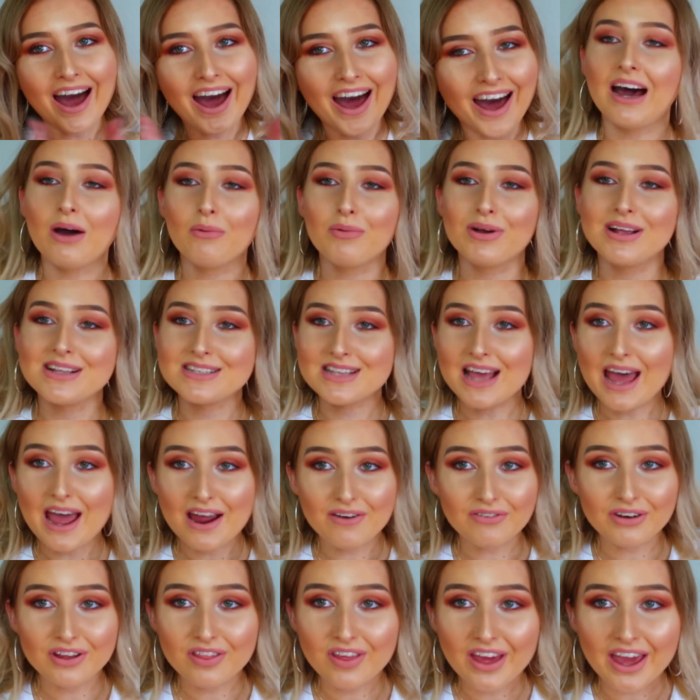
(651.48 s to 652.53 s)
that was
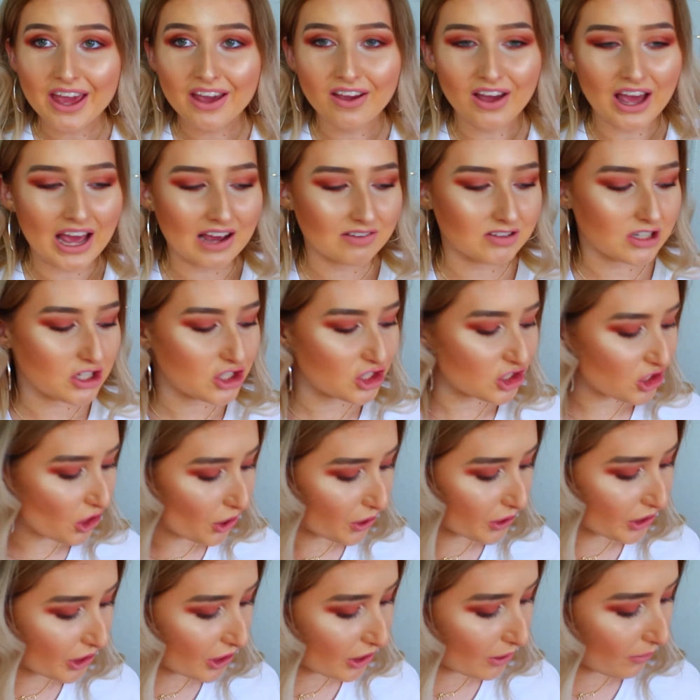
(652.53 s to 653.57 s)
everything I have to show
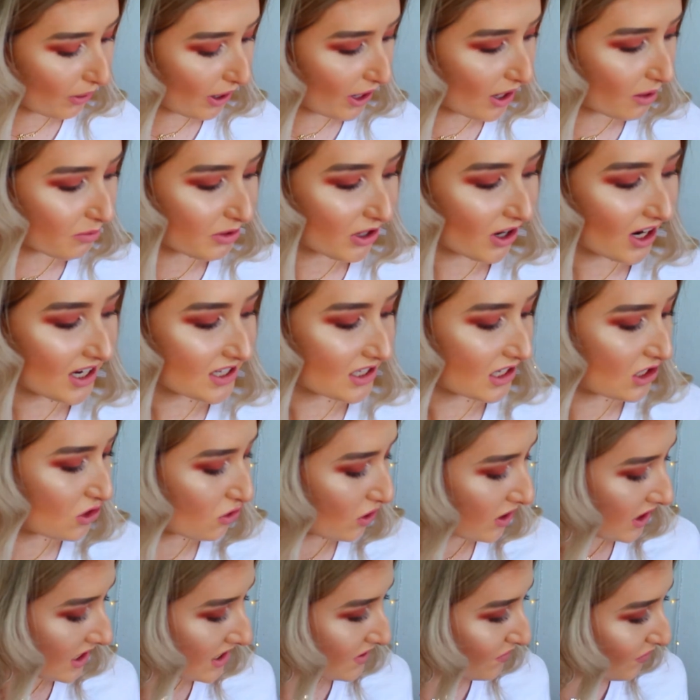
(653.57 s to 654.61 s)
you. I hope you guys
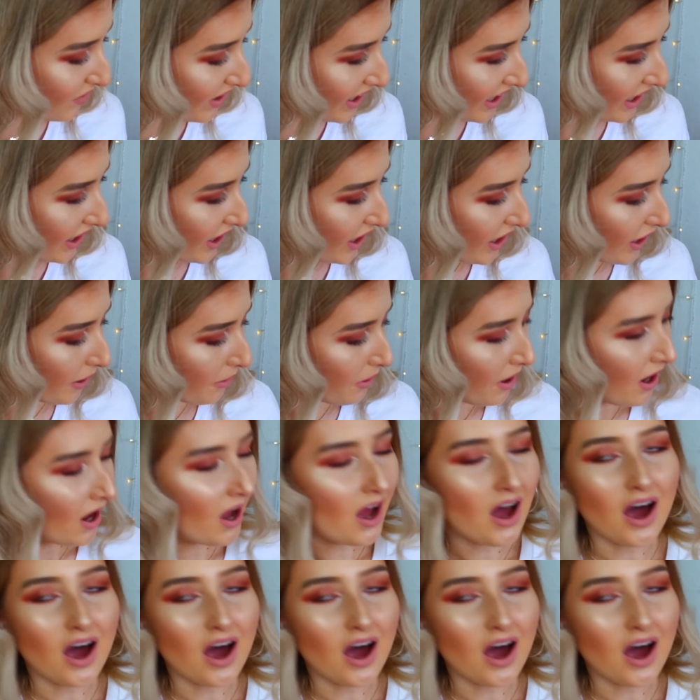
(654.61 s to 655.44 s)
enjoyed this video.